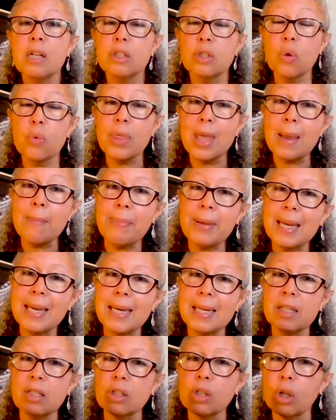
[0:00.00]
So they
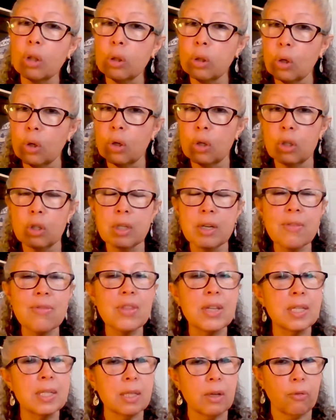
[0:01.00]
begin to learn
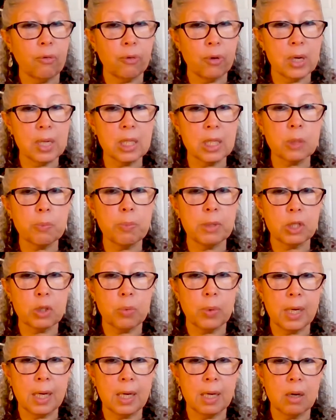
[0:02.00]
the difference
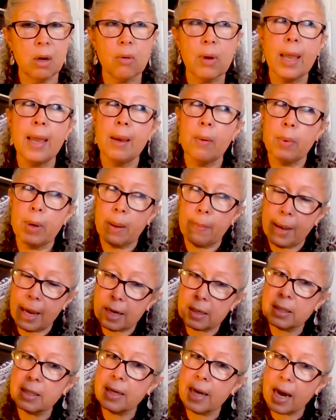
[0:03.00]
between, okay, when I'm
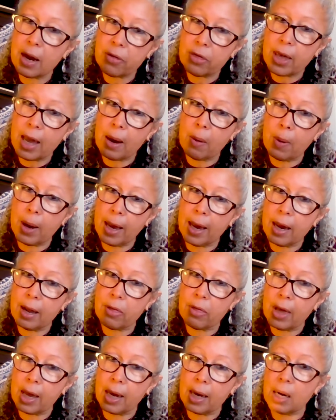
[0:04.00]
acting out that way,
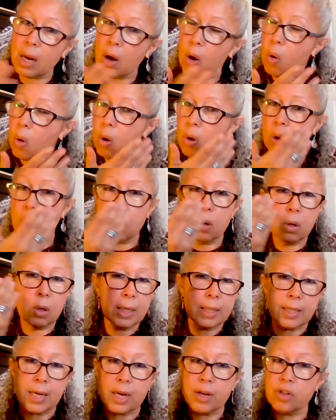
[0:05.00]
then all
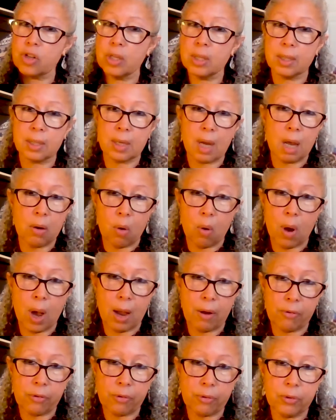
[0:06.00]
attention's cut
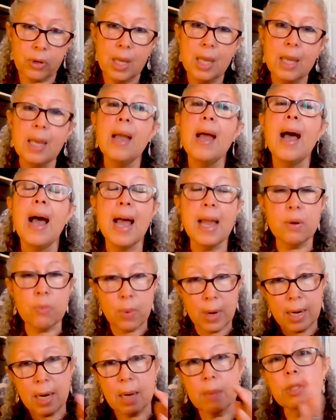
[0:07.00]
off, and
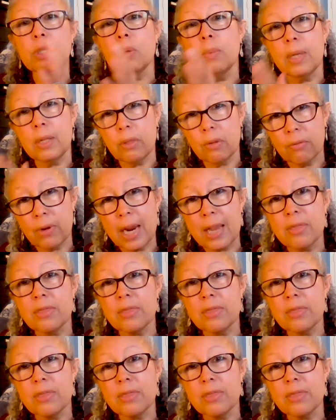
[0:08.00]
when I'm doing the right